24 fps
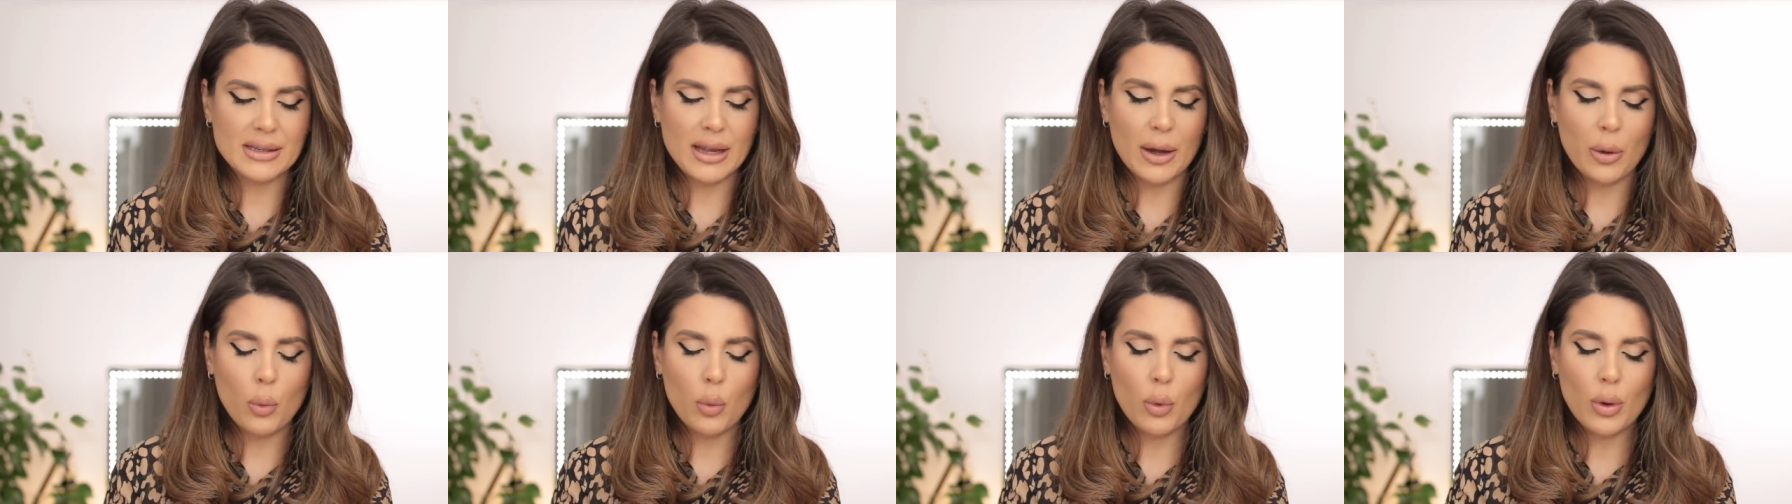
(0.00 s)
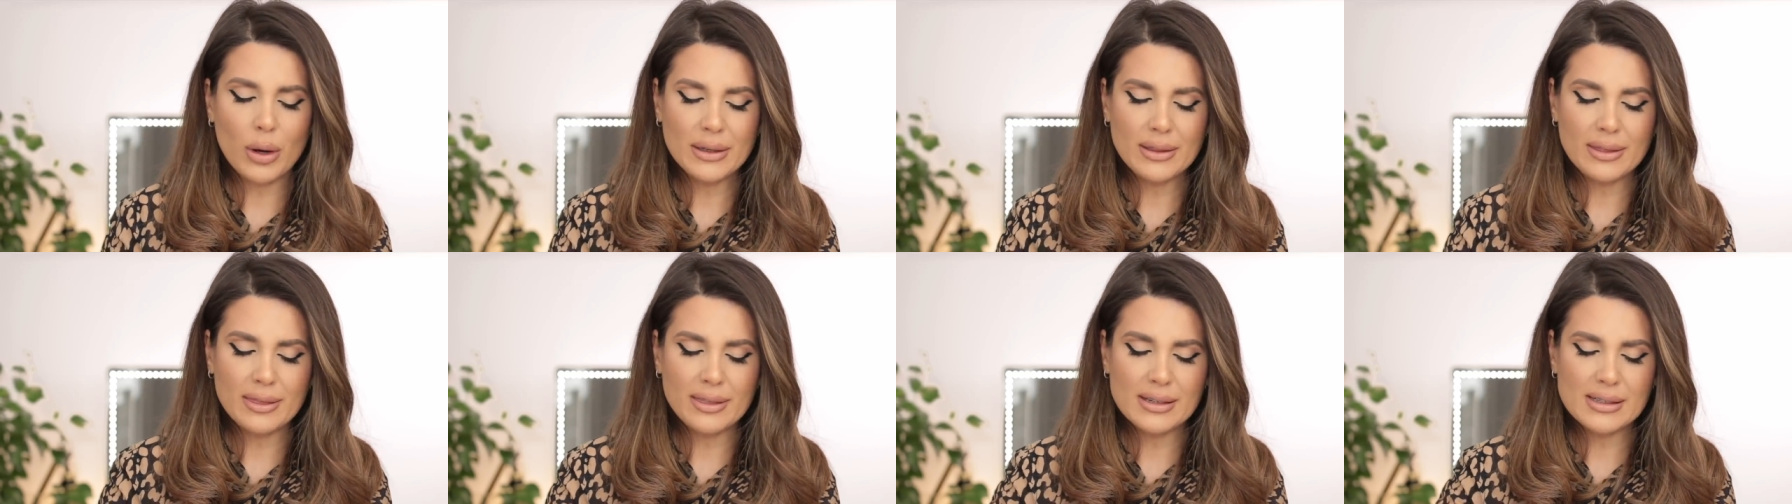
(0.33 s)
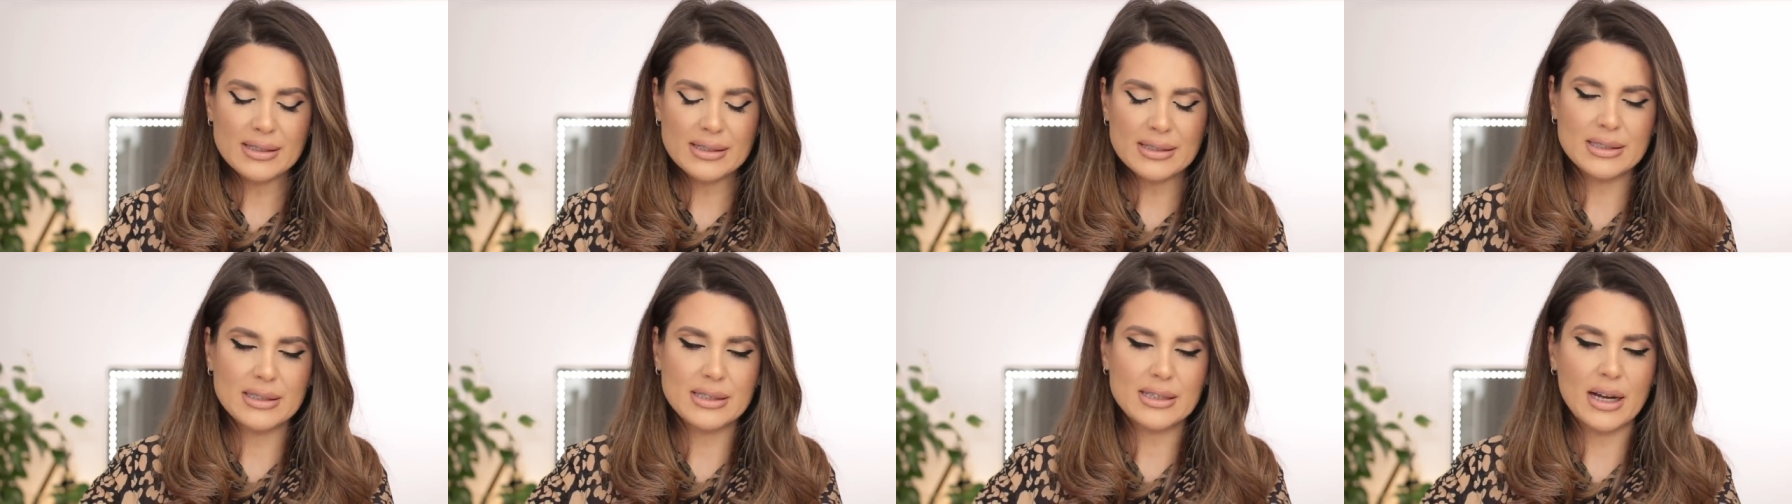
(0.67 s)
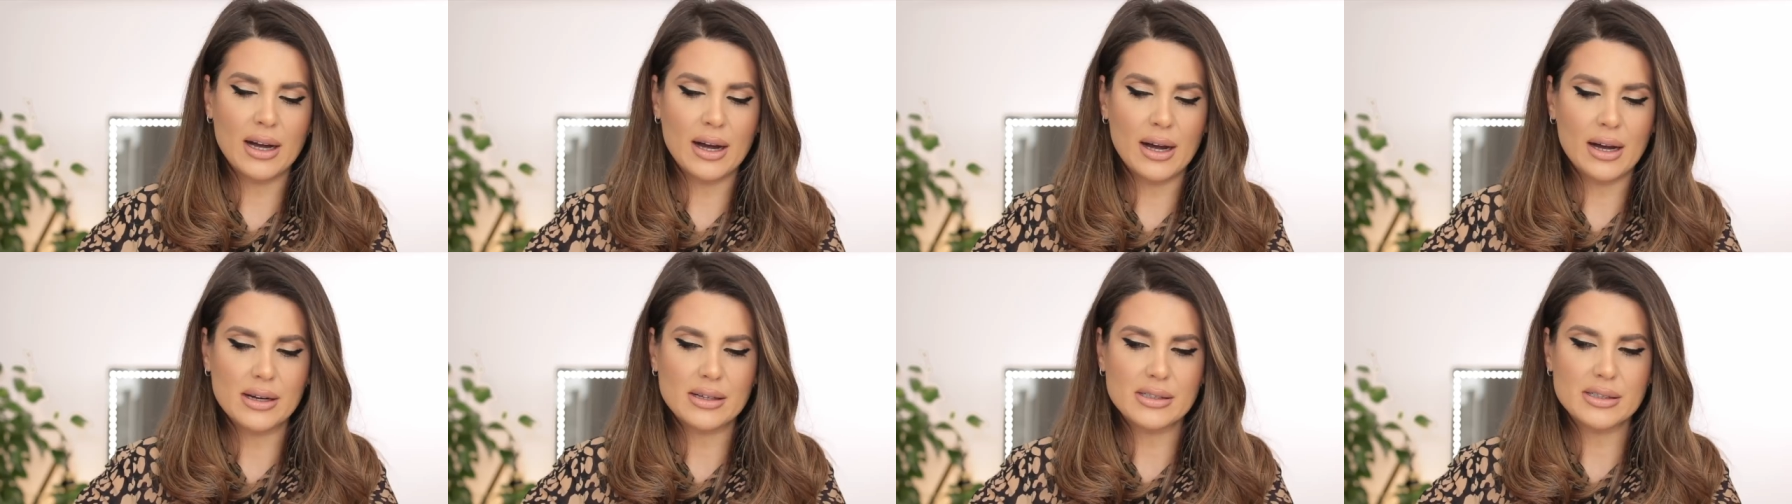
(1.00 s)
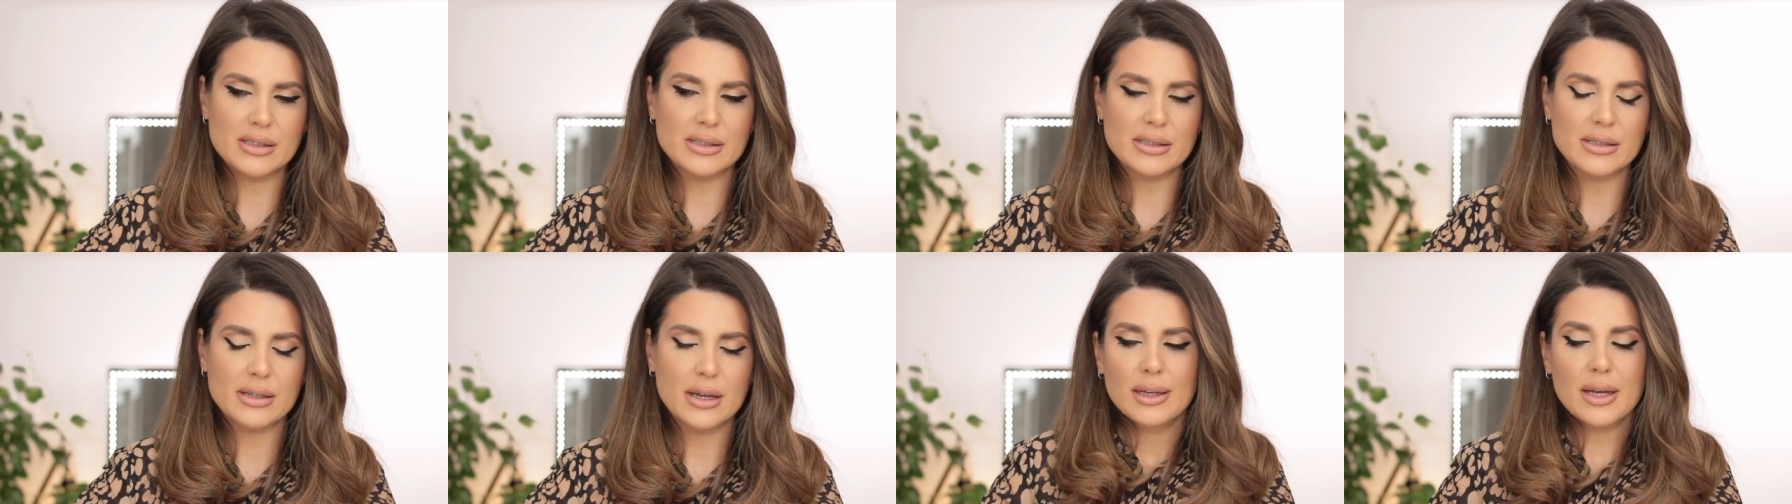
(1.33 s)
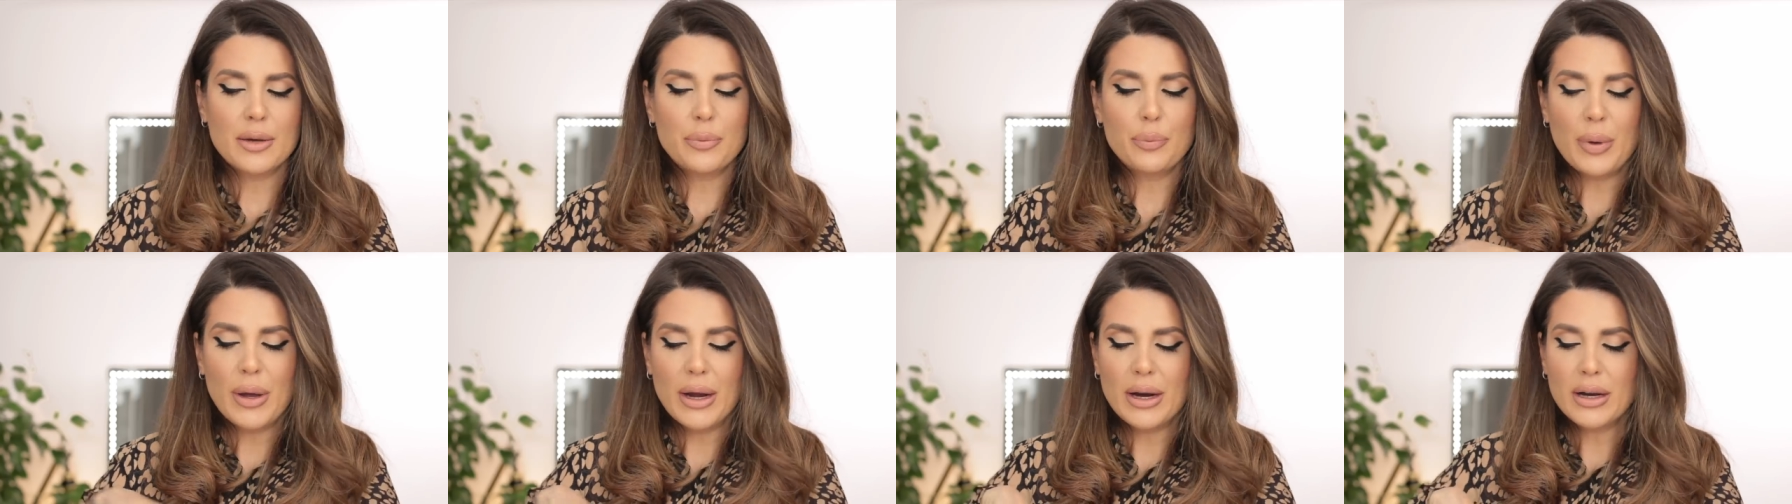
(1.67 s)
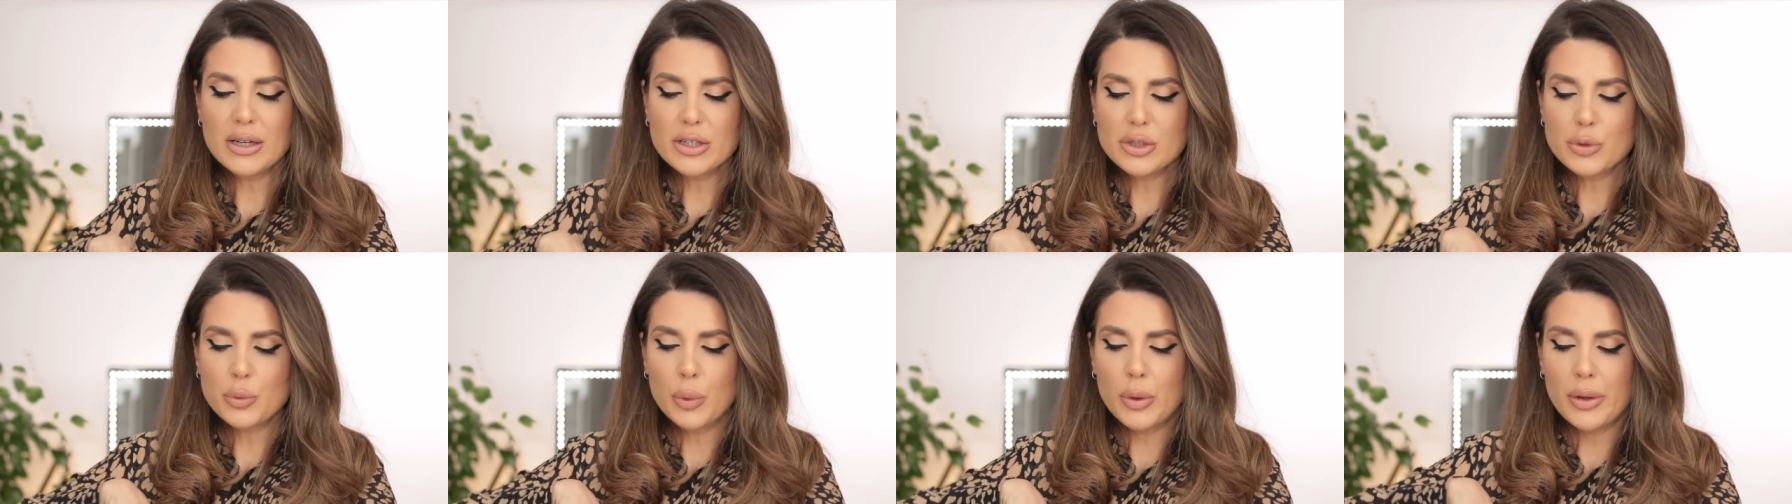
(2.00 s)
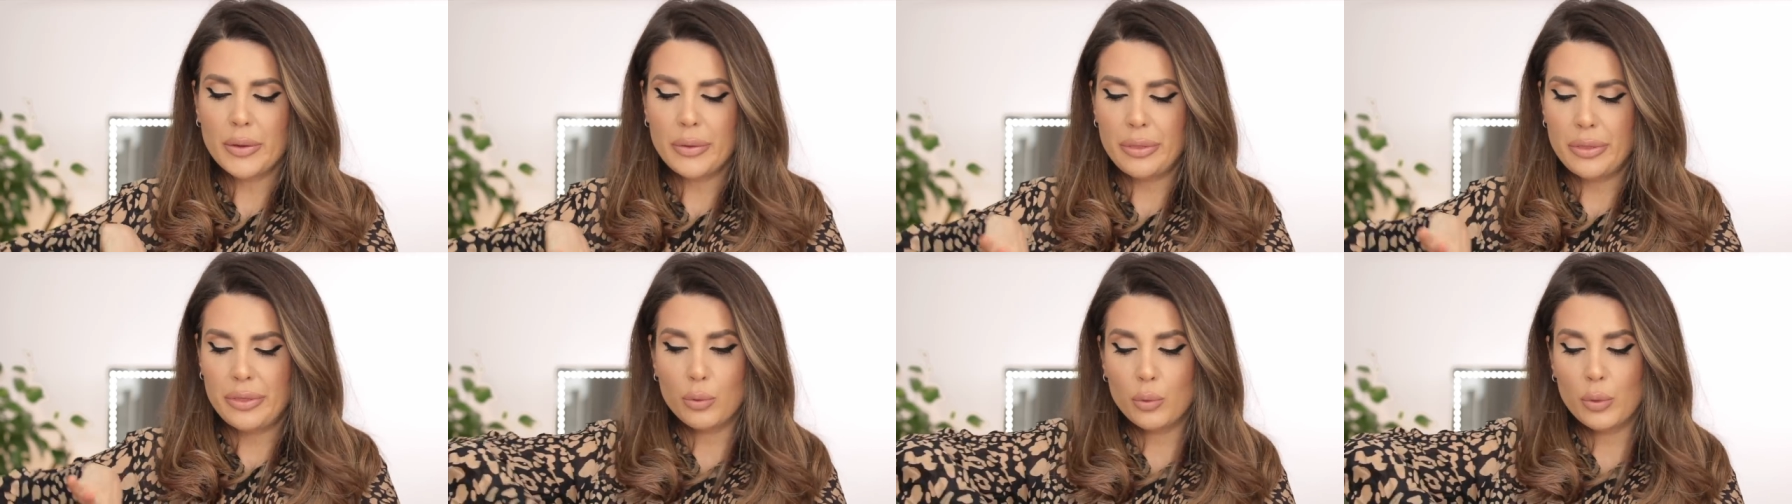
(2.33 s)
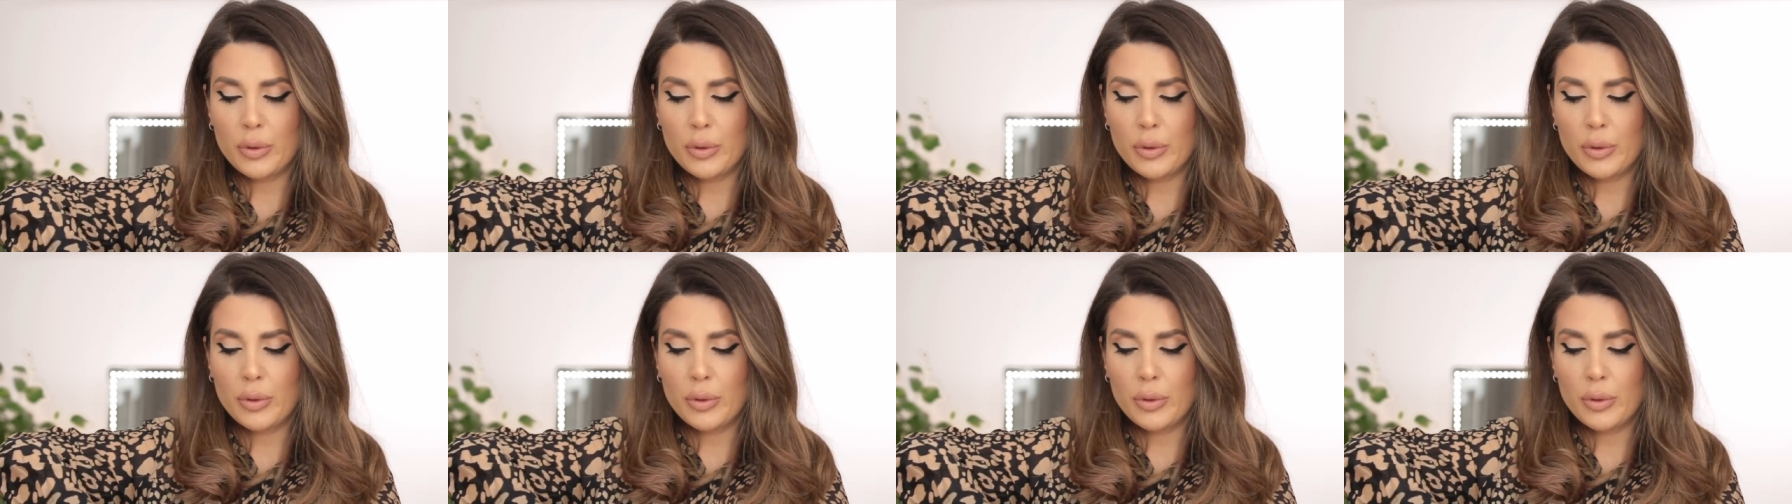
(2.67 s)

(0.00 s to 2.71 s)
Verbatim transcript: Now what this does, compared with,